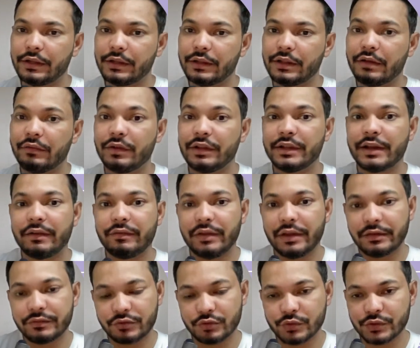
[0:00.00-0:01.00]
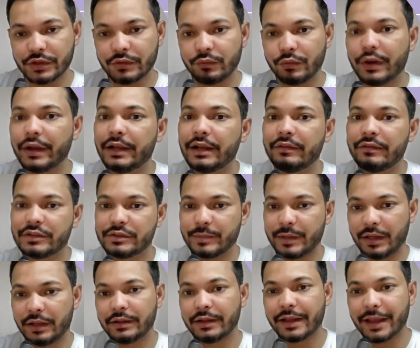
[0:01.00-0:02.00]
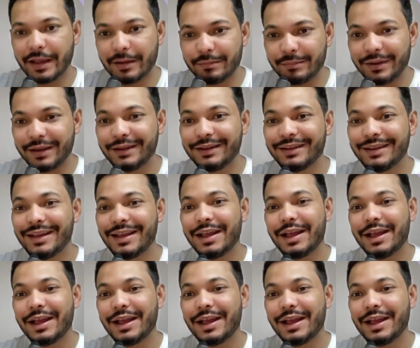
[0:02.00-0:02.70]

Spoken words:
the one that we have chosen while I was making the campaign.